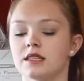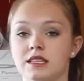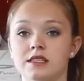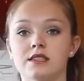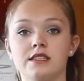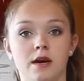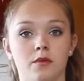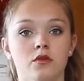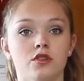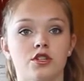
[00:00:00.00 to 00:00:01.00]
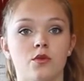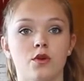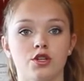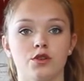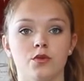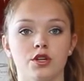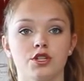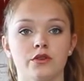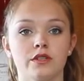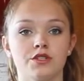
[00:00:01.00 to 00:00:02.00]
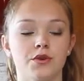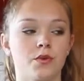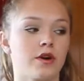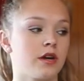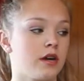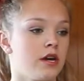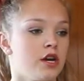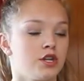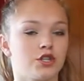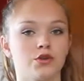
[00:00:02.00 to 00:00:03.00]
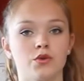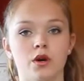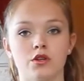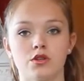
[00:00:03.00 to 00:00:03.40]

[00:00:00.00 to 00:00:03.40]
This is doubled, so what you want to do is you want to do